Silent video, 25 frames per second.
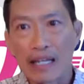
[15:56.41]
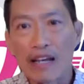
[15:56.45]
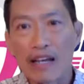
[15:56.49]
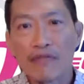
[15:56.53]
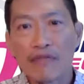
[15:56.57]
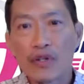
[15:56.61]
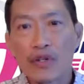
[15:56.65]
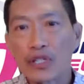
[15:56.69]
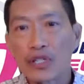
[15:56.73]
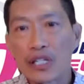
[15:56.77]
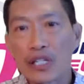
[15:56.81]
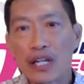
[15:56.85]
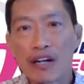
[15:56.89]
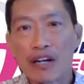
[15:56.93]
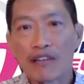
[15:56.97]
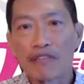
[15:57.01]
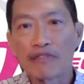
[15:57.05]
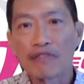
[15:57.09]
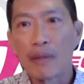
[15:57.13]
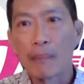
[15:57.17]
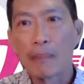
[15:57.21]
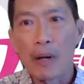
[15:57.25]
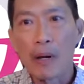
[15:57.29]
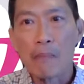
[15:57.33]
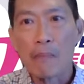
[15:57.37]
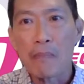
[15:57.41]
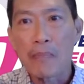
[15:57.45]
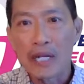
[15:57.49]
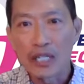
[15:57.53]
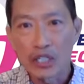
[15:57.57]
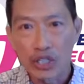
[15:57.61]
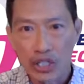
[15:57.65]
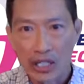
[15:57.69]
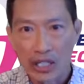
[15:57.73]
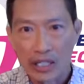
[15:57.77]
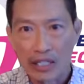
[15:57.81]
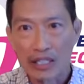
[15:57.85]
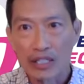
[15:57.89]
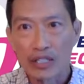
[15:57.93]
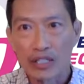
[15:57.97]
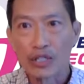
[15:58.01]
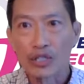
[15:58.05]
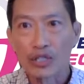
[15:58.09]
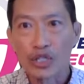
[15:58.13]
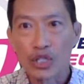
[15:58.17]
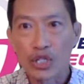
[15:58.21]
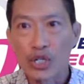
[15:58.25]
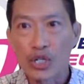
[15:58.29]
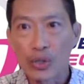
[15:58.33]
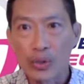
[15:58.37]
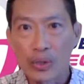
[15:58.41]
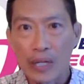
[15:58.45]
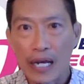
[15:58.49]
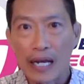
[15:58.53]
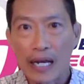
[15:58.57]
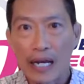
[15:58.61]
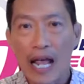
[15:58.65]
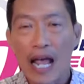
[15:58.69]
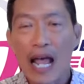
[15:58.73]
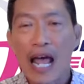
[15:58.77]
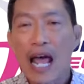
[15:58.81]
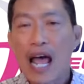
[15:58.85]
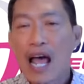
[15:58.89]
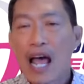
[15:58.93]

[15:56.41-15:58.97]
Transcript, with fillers: Give yourself the permission to tune it.